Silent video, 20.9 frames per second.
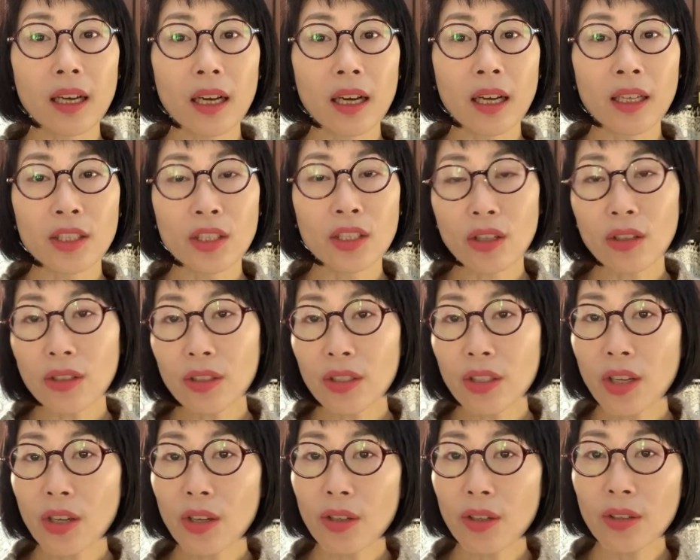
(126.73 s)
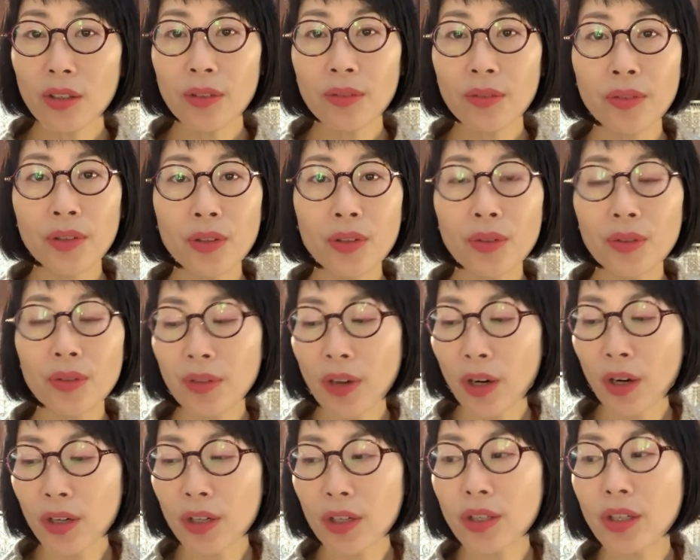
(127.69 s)
I don't know if you've
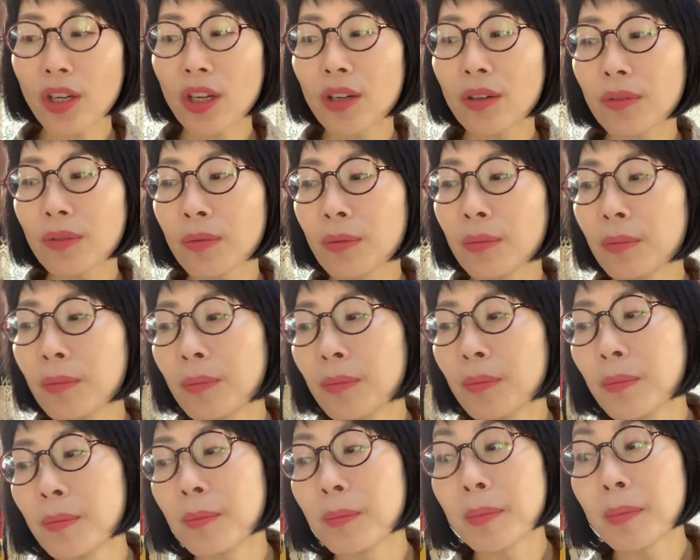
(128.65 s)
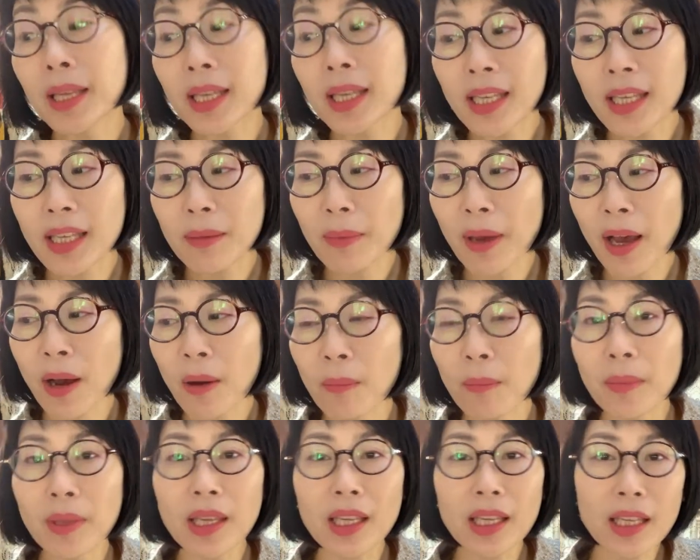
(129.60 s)
heard of me about
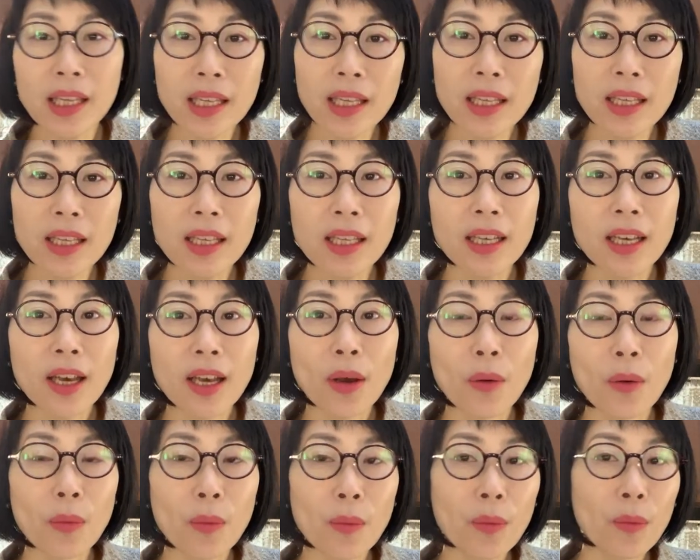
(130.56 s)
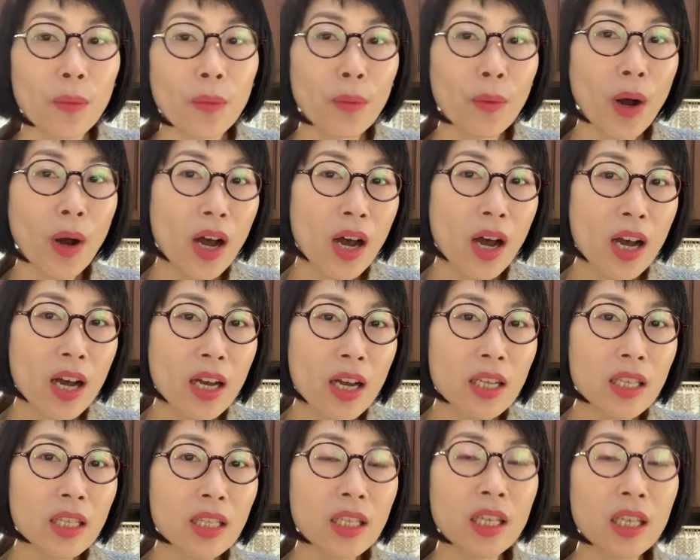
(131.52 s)
me
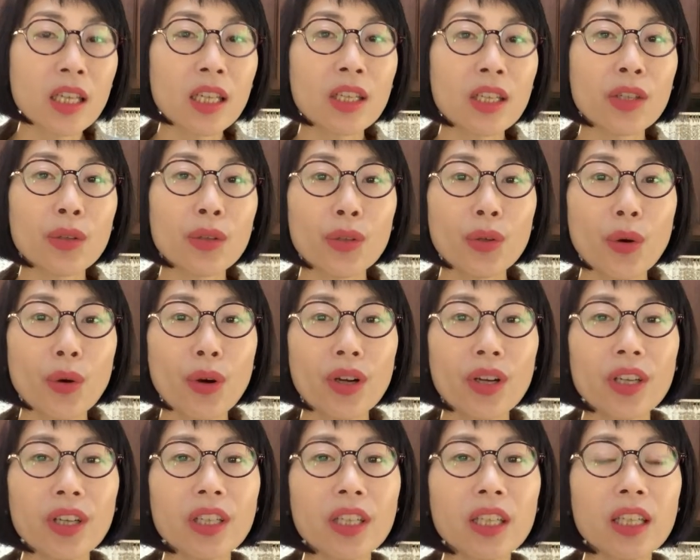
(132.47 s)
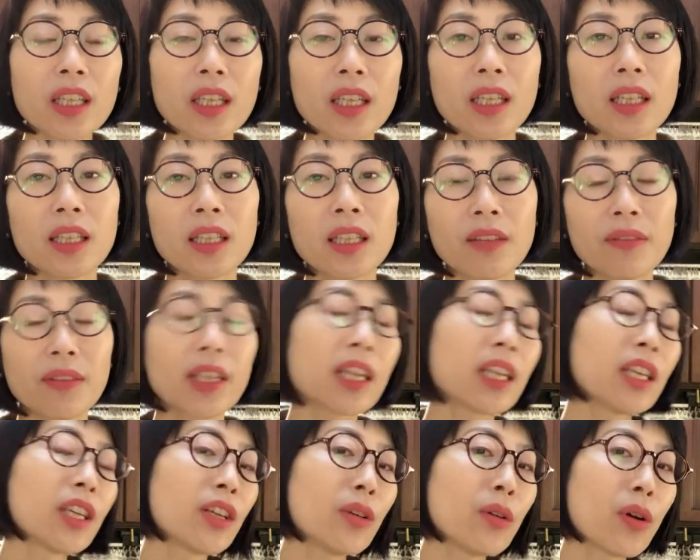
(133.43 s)
was in New York, living
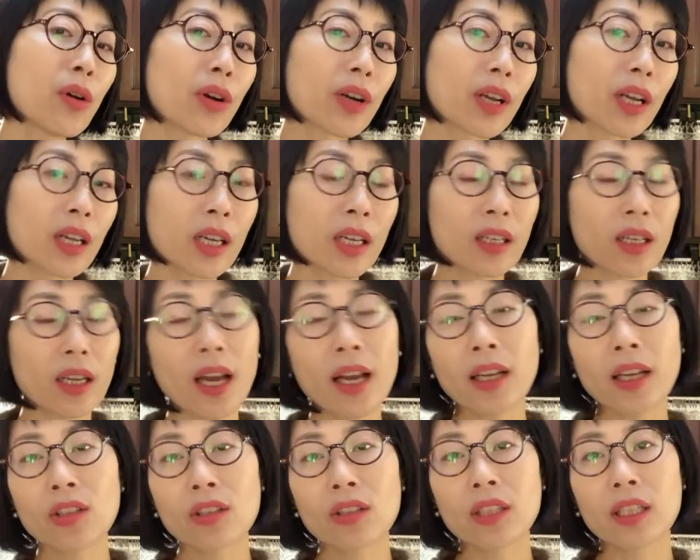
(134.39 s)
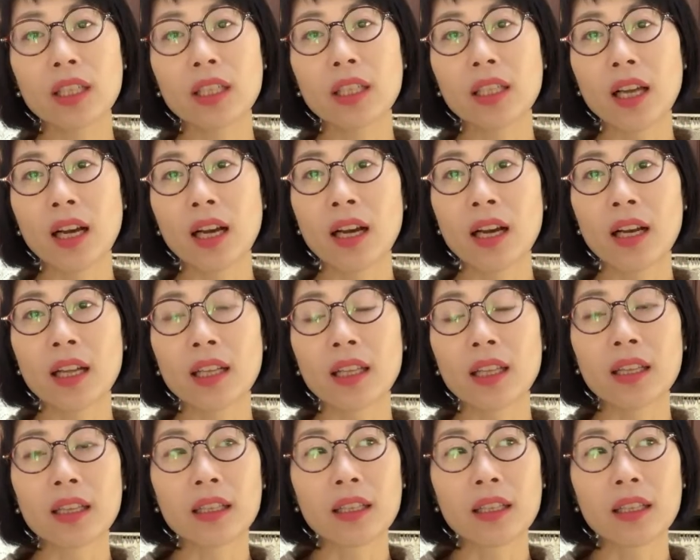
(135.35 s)
in New York, uh, actually uh,